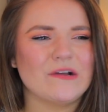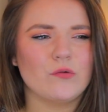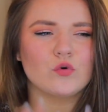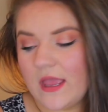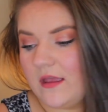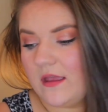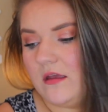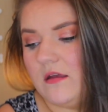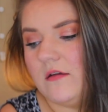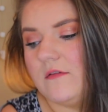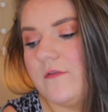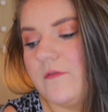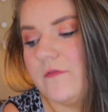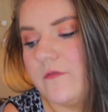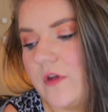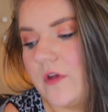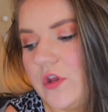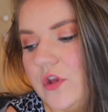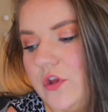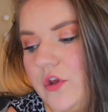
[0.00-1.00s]

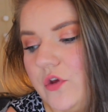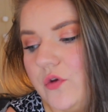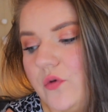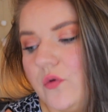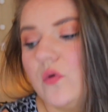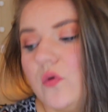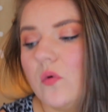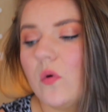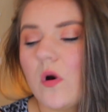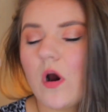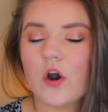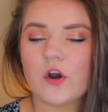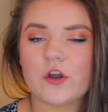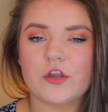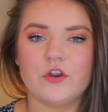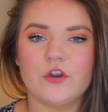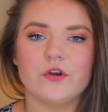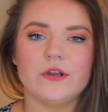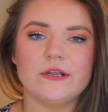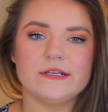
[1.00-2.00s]
If you are
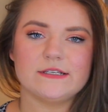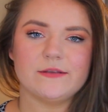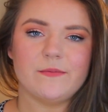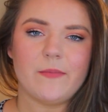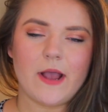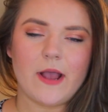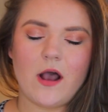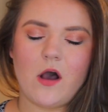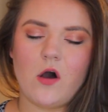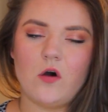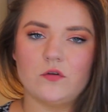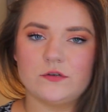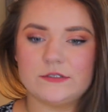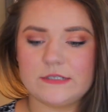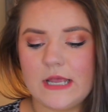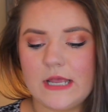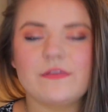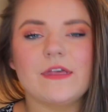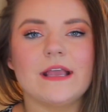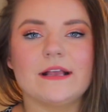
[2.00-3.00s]
curious about
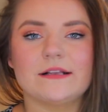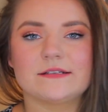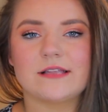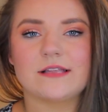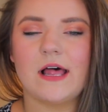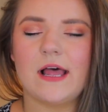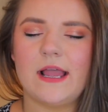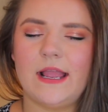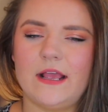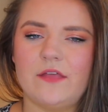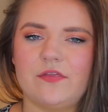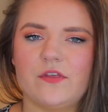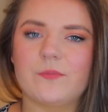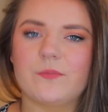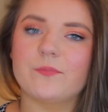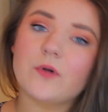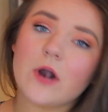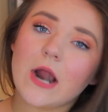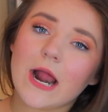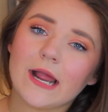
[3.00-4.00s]
things like the
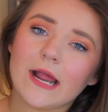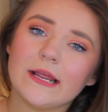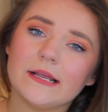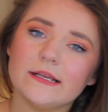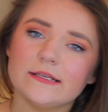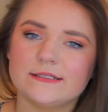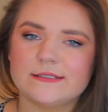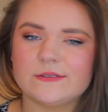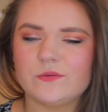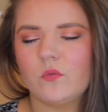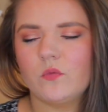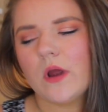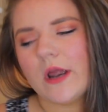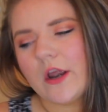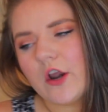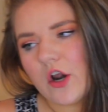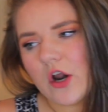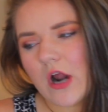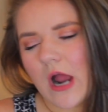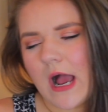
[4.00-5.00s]
price,
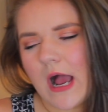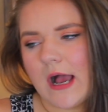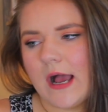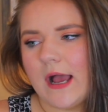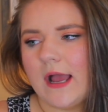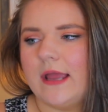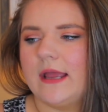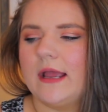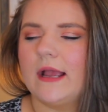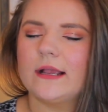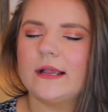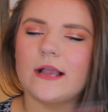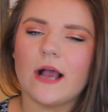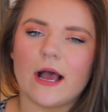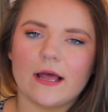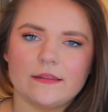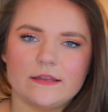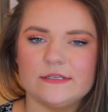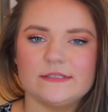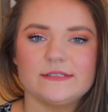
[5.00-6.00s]
where I
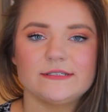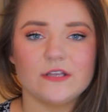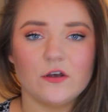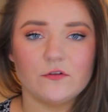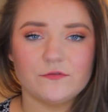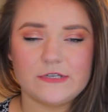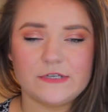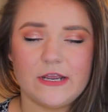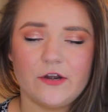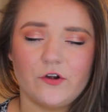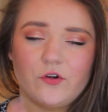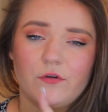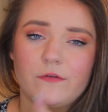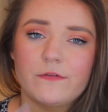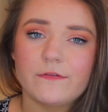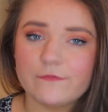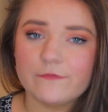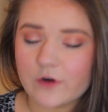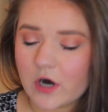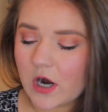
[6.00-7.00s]
got this self-tanner
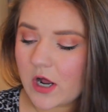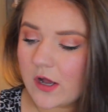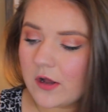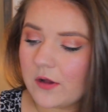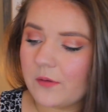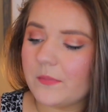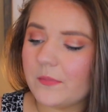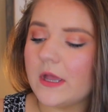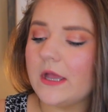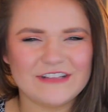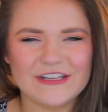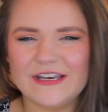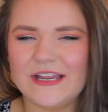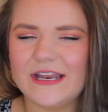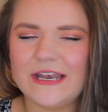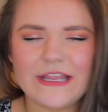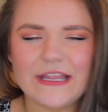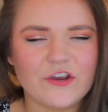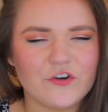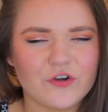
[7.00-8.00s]
from, the
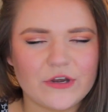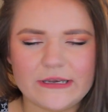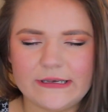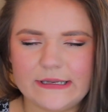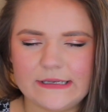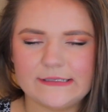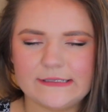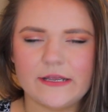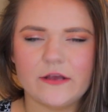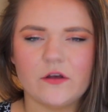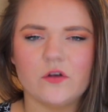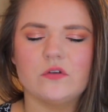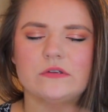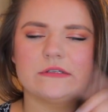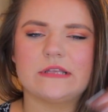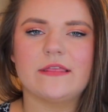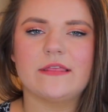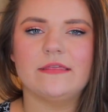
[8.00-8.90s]
nitty-gritty details,